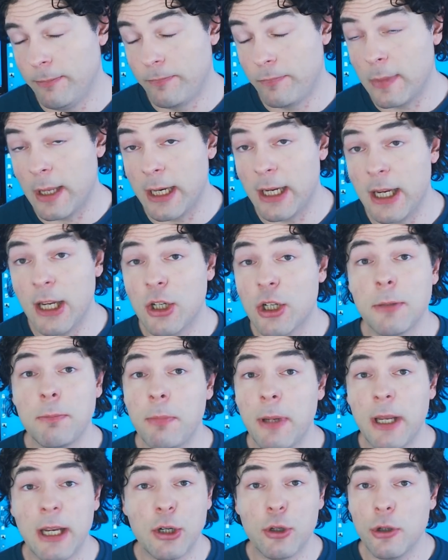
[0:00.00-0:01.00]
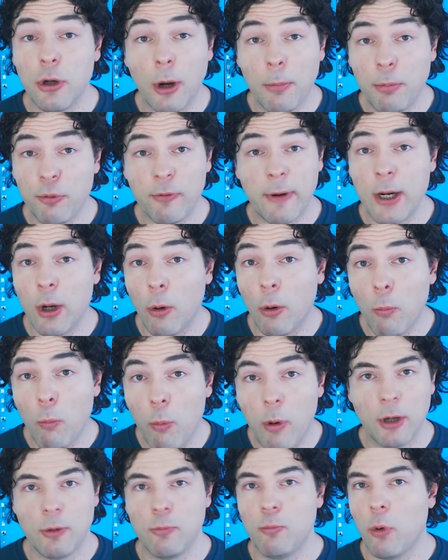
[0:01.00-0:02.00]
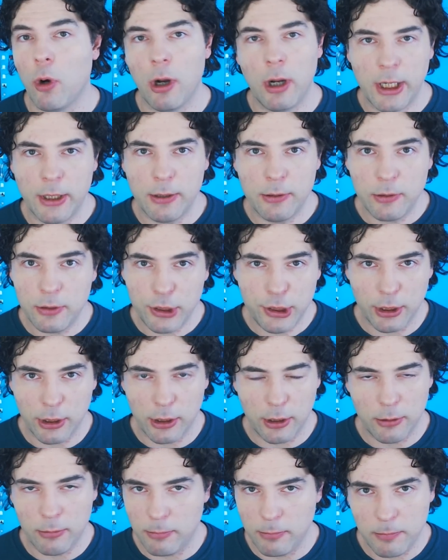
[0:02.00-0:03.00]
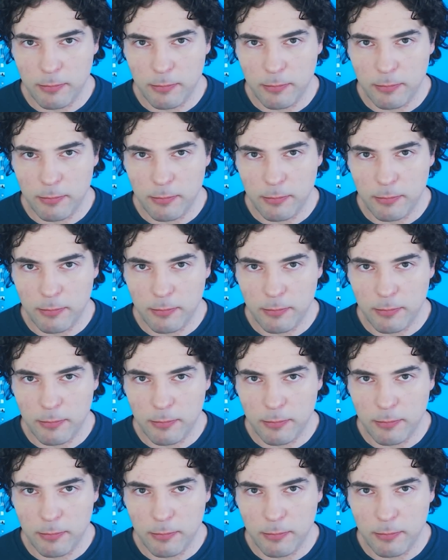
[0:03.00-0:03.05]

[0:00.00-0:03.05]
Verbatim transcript: Like it could it could operate on one watt, and you know,